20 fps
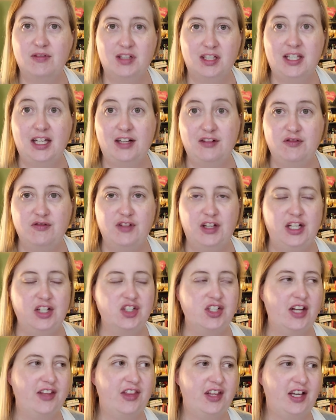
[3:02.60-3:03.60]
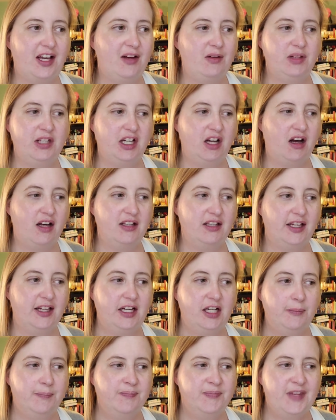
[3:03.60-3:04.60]
get it finished. I think I only got
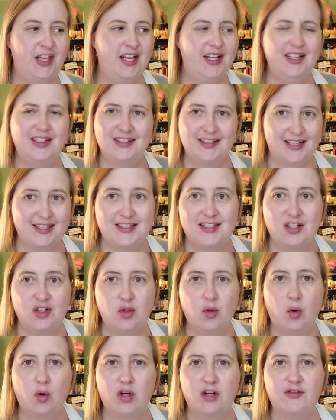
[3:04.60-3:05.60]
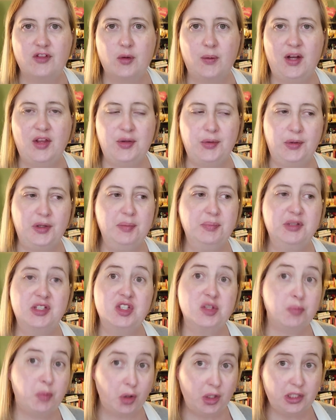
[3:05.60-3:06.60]
like less than a quarter of the way through it. But
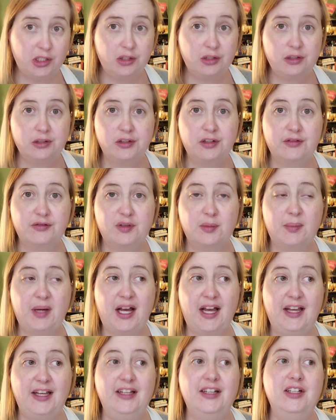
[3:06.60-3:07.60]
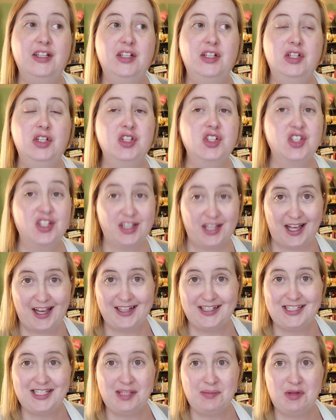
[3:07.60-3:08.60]
spoiler alert for my
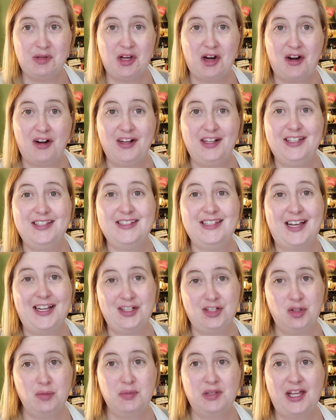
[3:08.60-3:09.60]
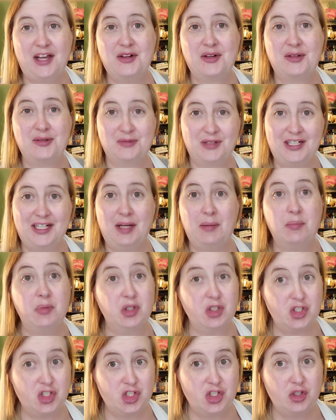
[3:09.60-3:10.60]
July TBR is I do plan on reading
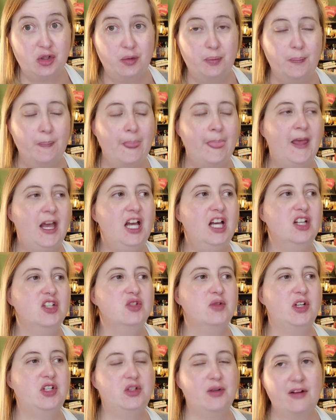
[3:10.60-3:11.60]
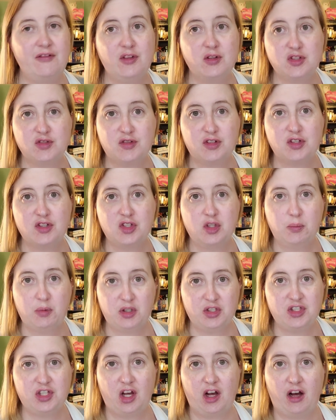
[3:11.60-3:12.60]
book two. So I do have those first two
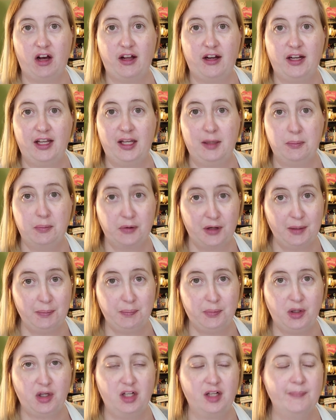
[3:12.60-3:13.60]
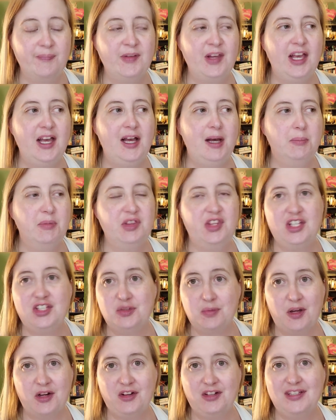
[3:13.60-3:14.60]
books on in print book. But
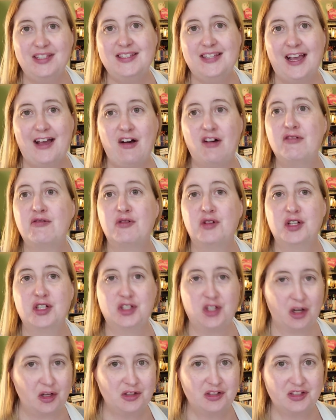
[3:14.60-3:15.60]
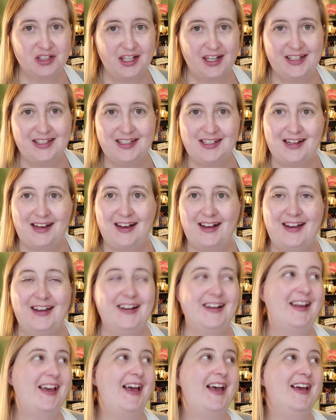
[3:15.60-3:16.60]
this went on sale for
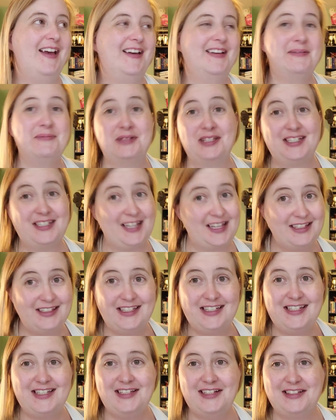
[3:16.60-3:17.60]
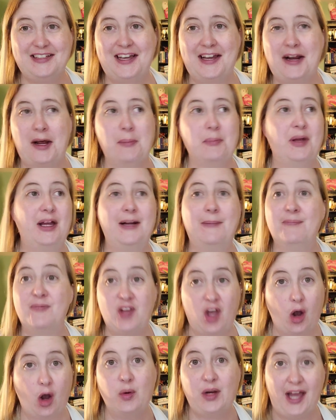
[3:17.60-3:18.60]
$1.99. it was a daily deal, and I'm like,
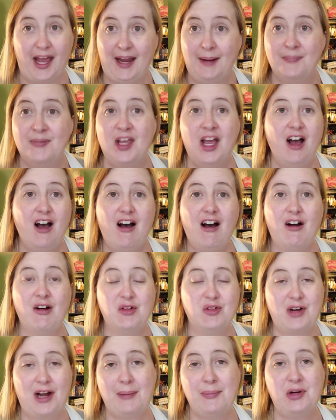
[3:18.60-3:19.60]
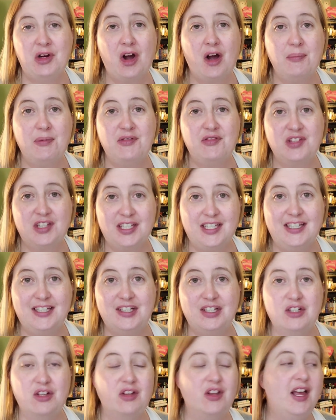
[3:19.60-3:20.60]
Okay, I'll grab a copy for the
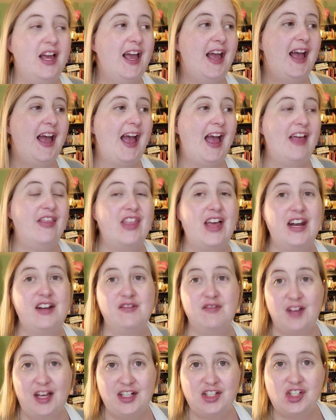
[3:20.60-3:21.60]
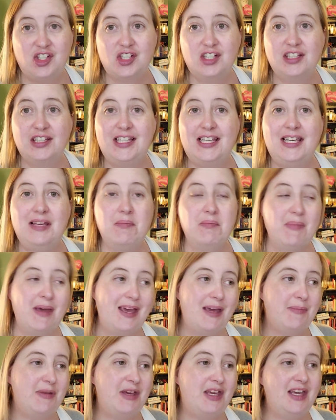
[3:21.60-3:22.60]
Kindle, and then eventually,
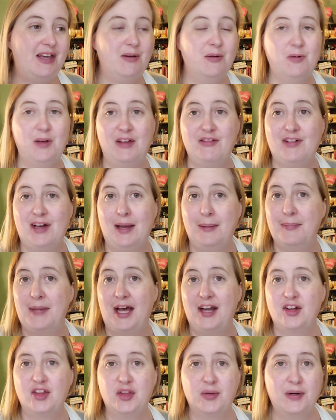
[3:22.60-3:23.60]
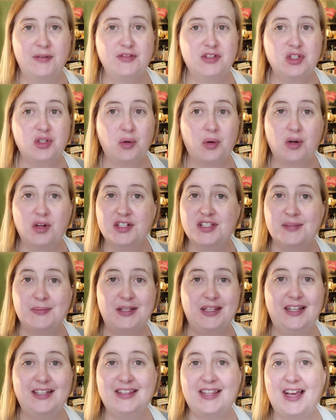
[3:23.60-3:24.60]
maybe if I'm at a thrift store or
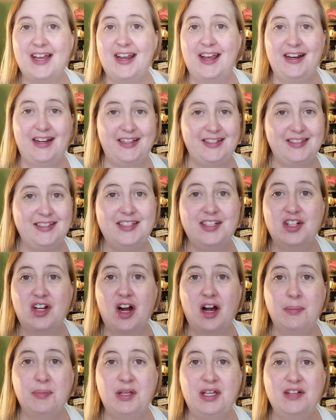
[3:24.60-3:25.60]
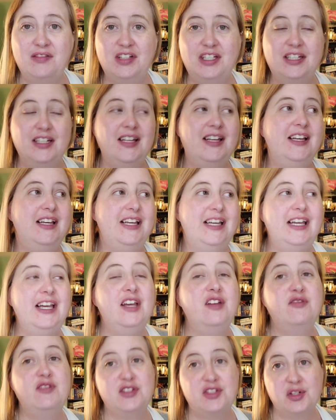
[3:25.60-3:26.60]
something like that and I see a copy of it
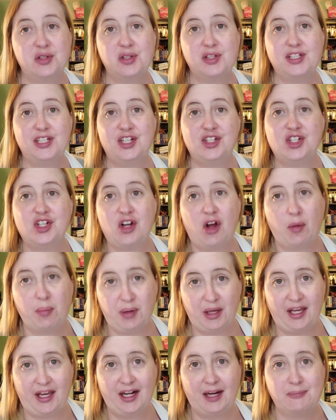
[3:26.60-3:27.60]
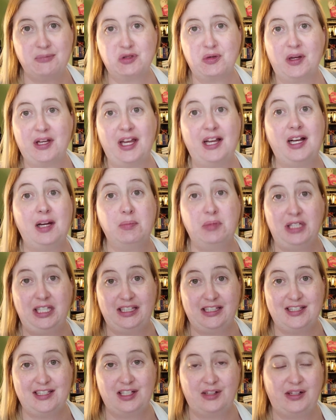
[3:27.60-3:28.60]
in physical edition, I'll pick it up so I can
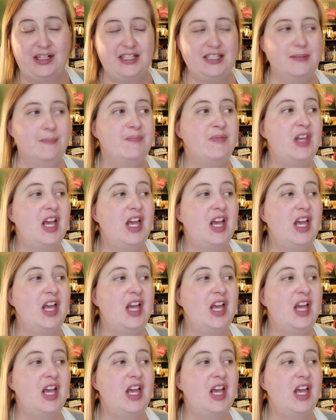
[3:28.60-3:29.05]
complete the series.